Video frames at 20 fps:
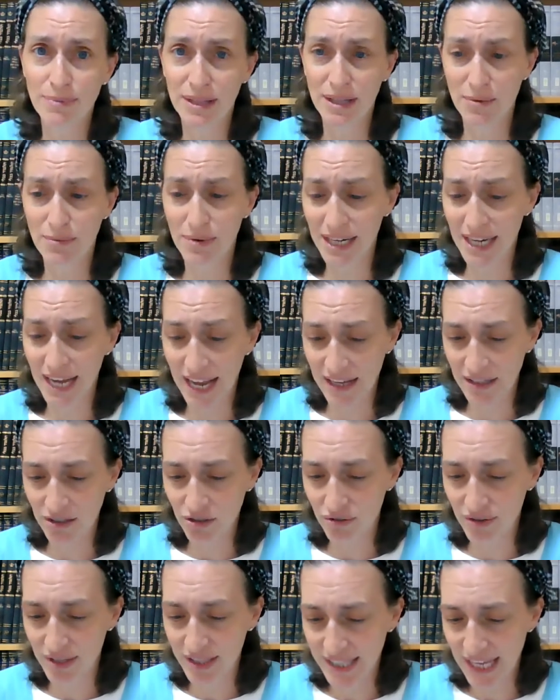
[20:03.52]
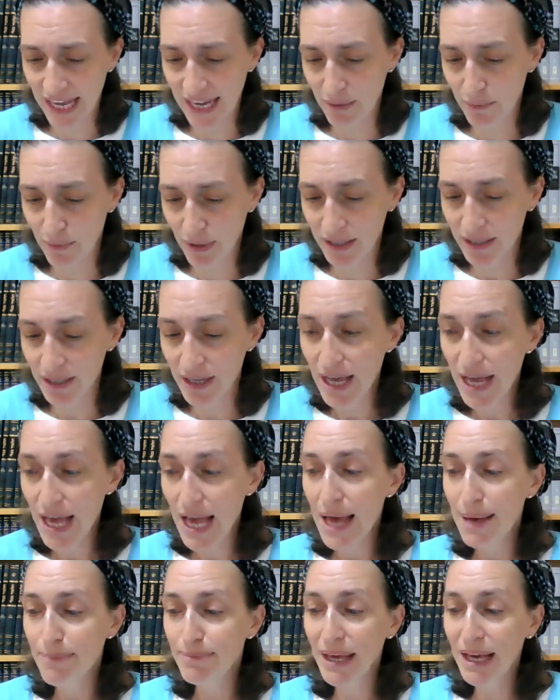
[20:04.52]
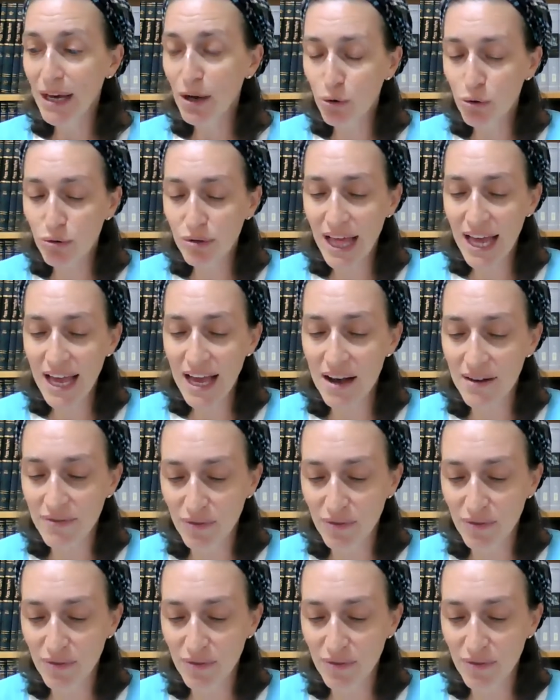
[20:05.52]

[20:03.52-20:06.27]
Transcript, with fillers: but then we're going to answer the second one. What